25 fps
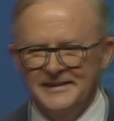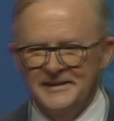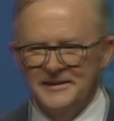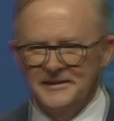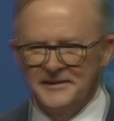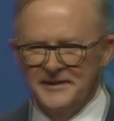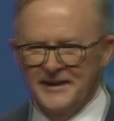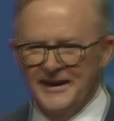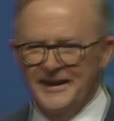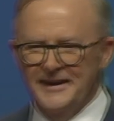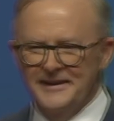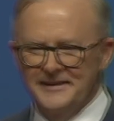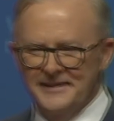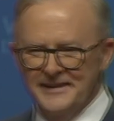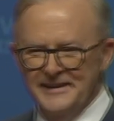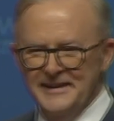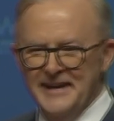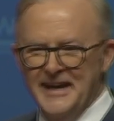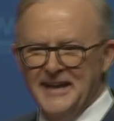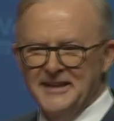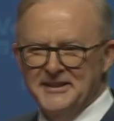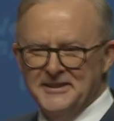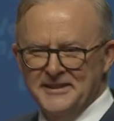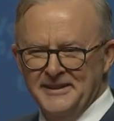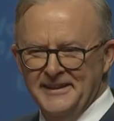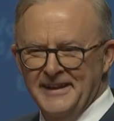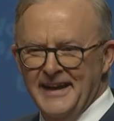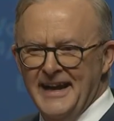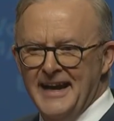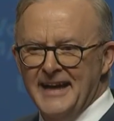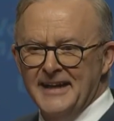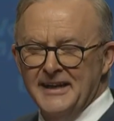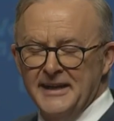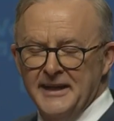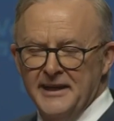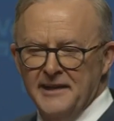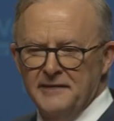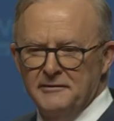they're the National
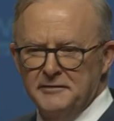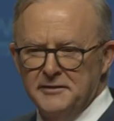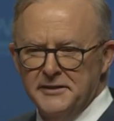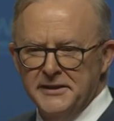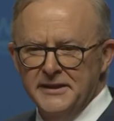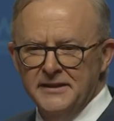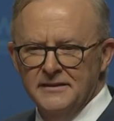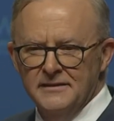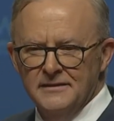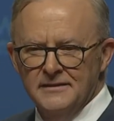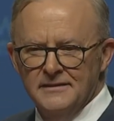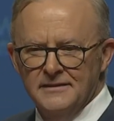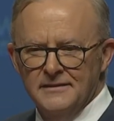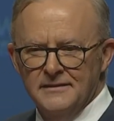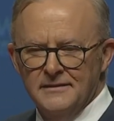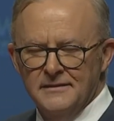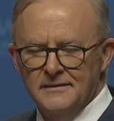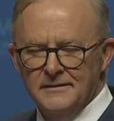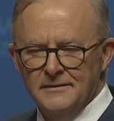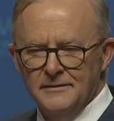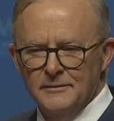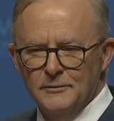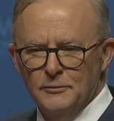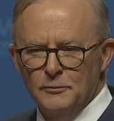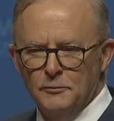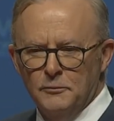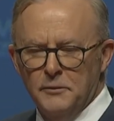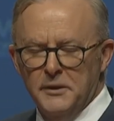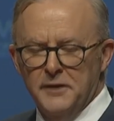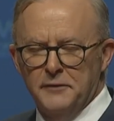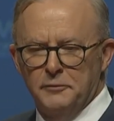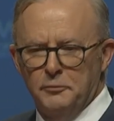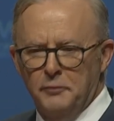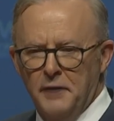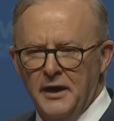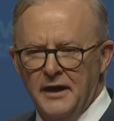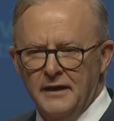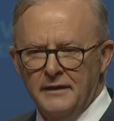Art Gallery
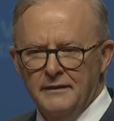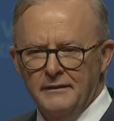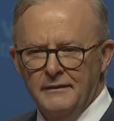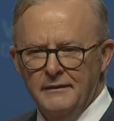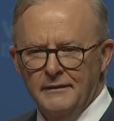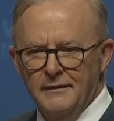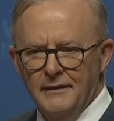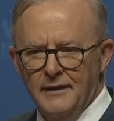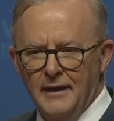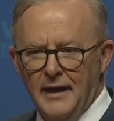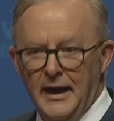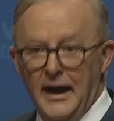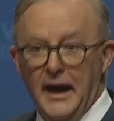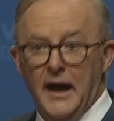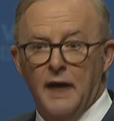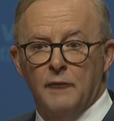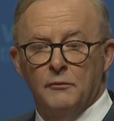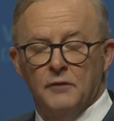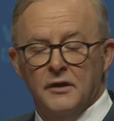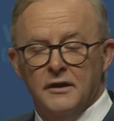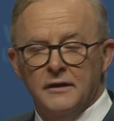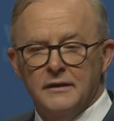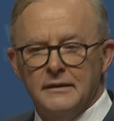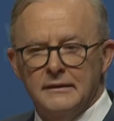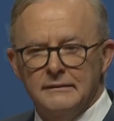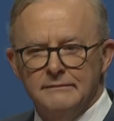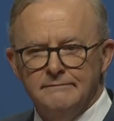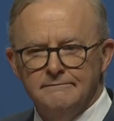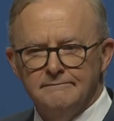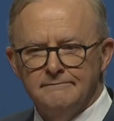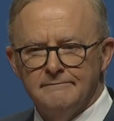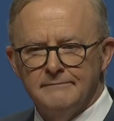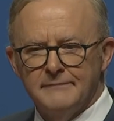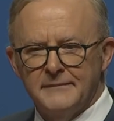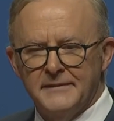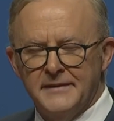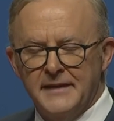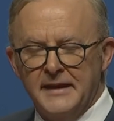with one artwork,
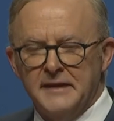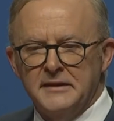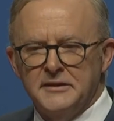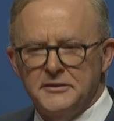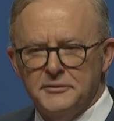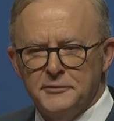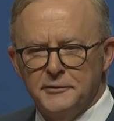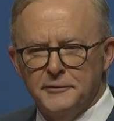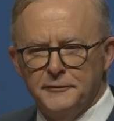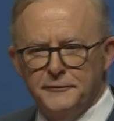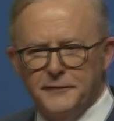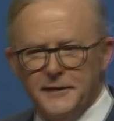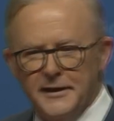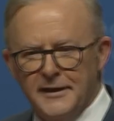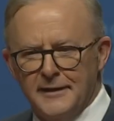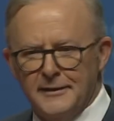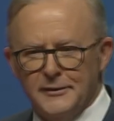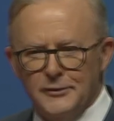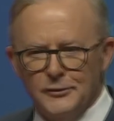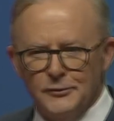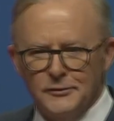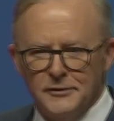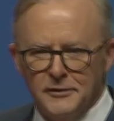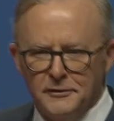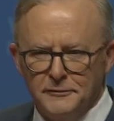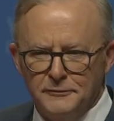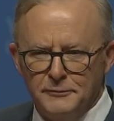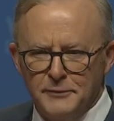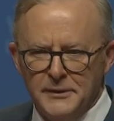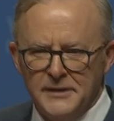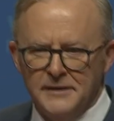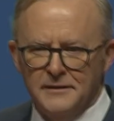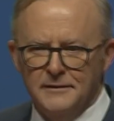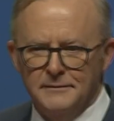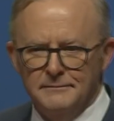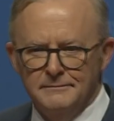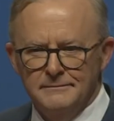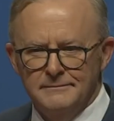thanks to a fellow called Gough
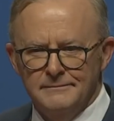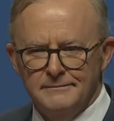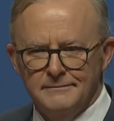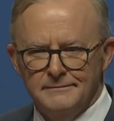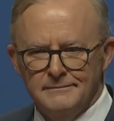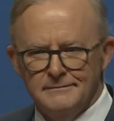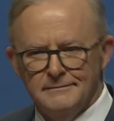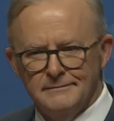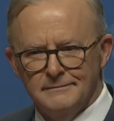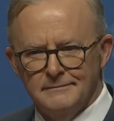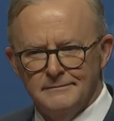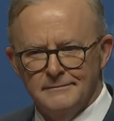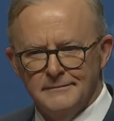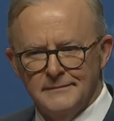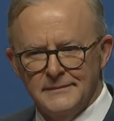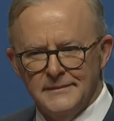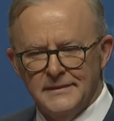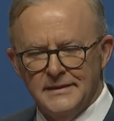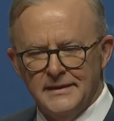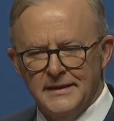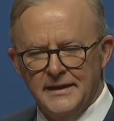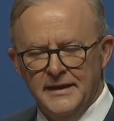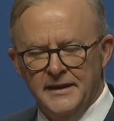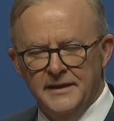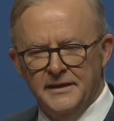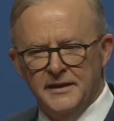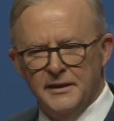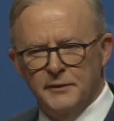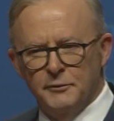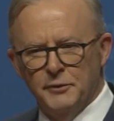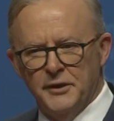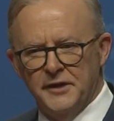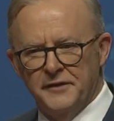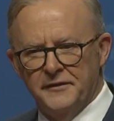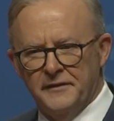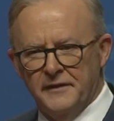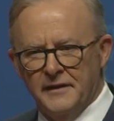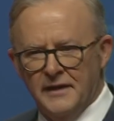Whitlam, in there
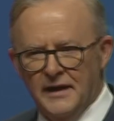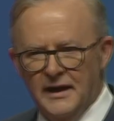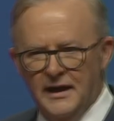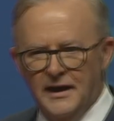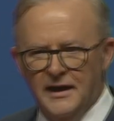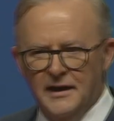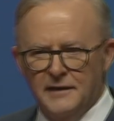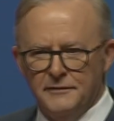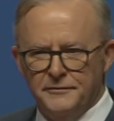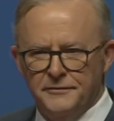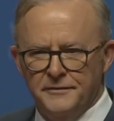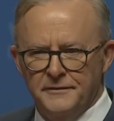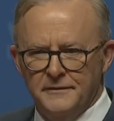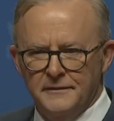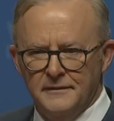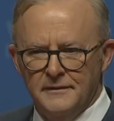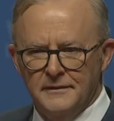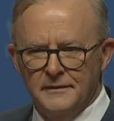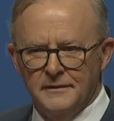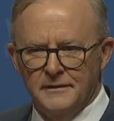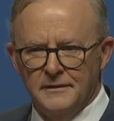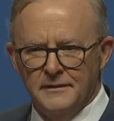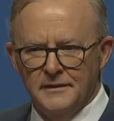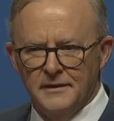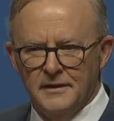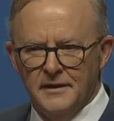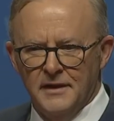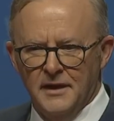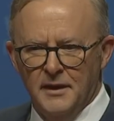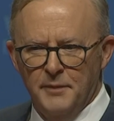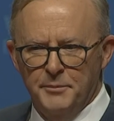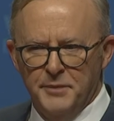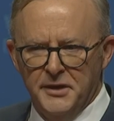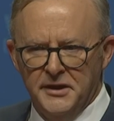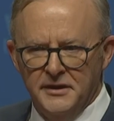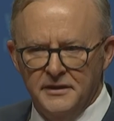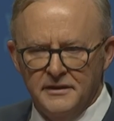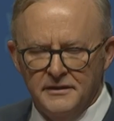worth half a
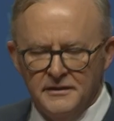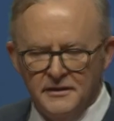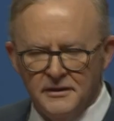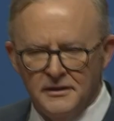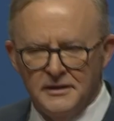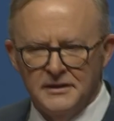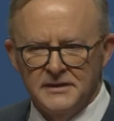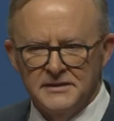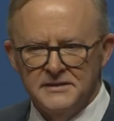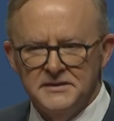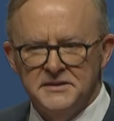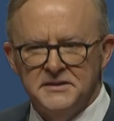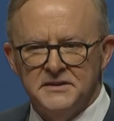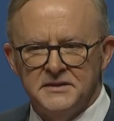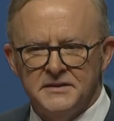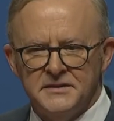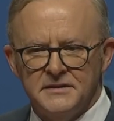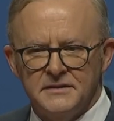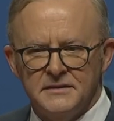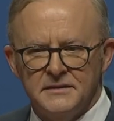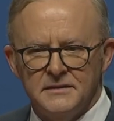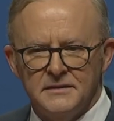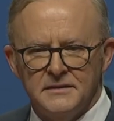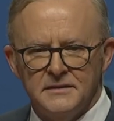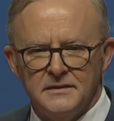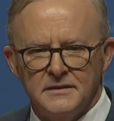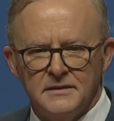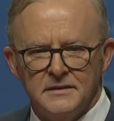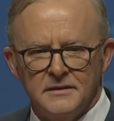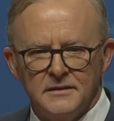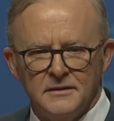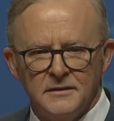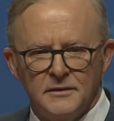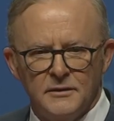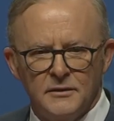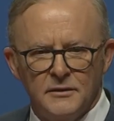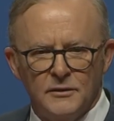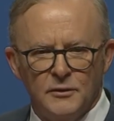billion dollars
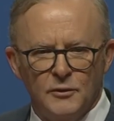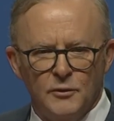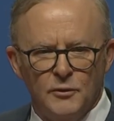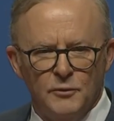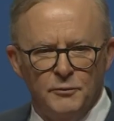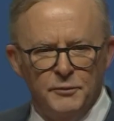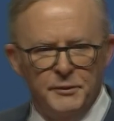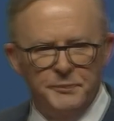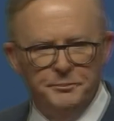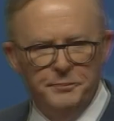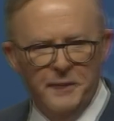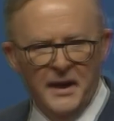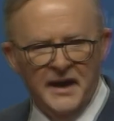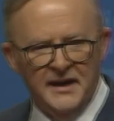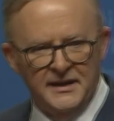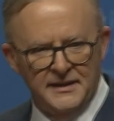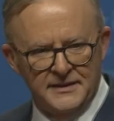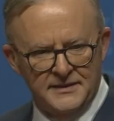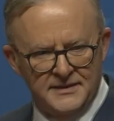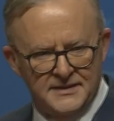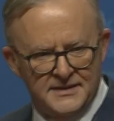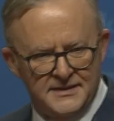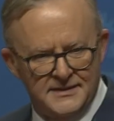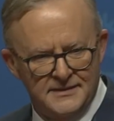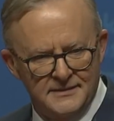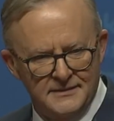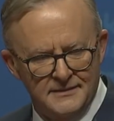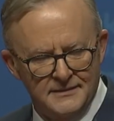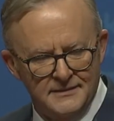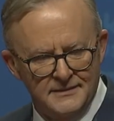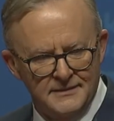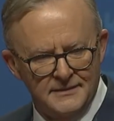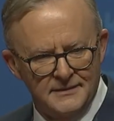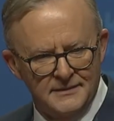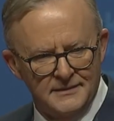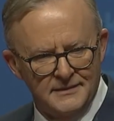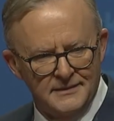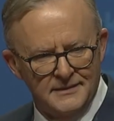with buckets
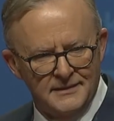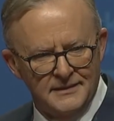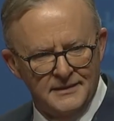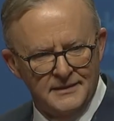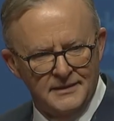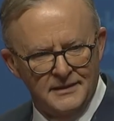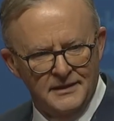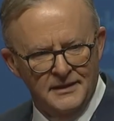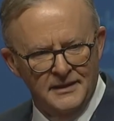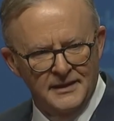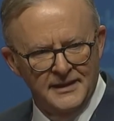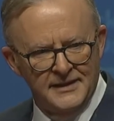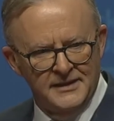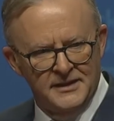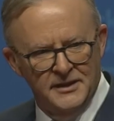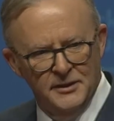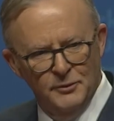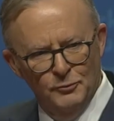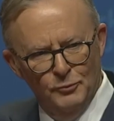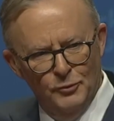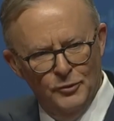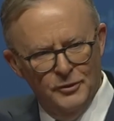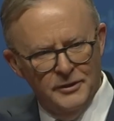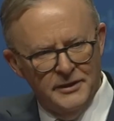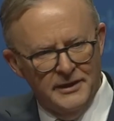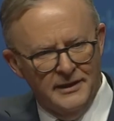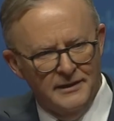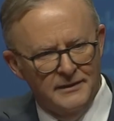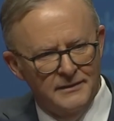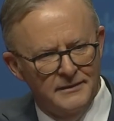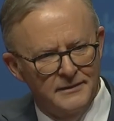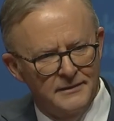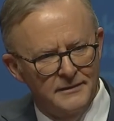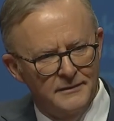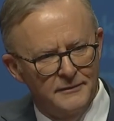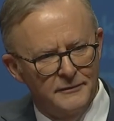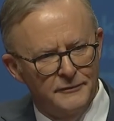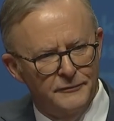collecting water
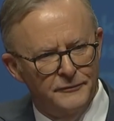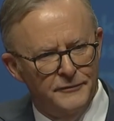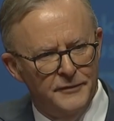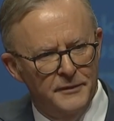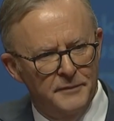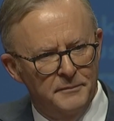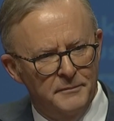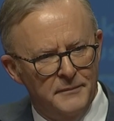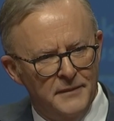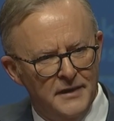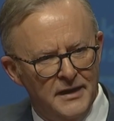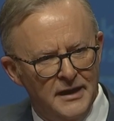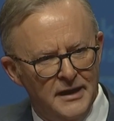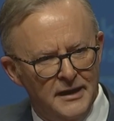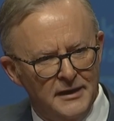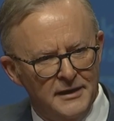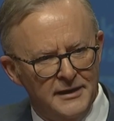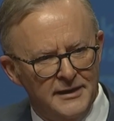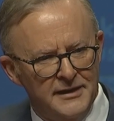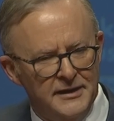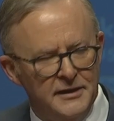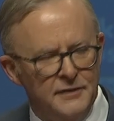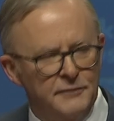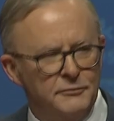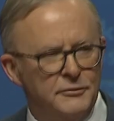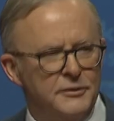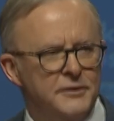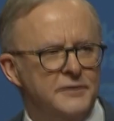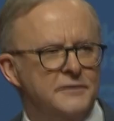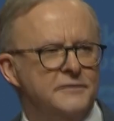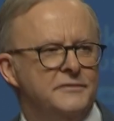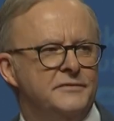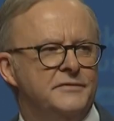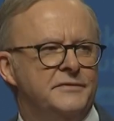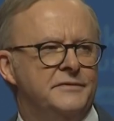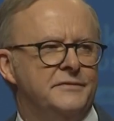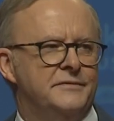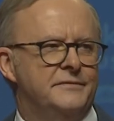from a leaky
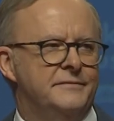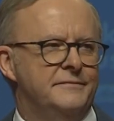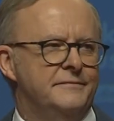roof,